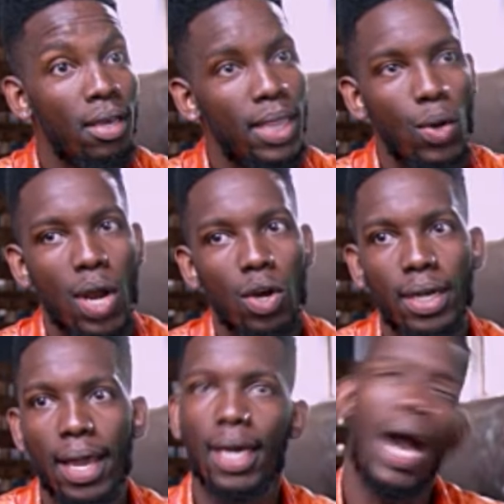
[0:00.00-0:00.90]
They were not
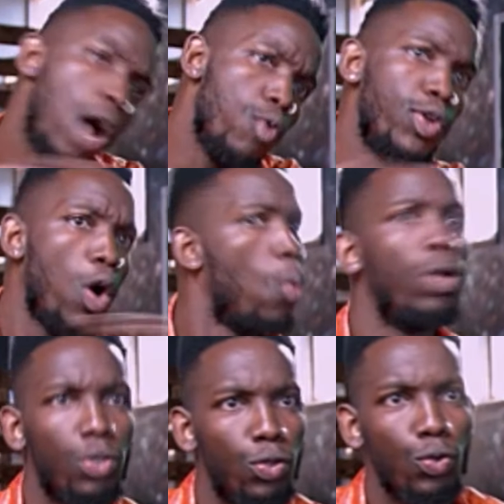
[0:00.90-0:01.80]
like, ah, we don't
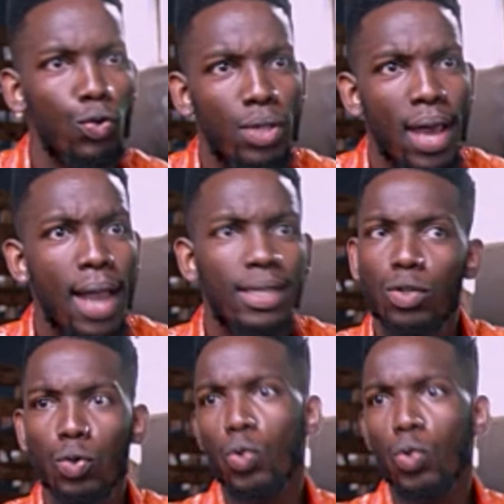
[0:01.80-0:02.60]
want you to do that.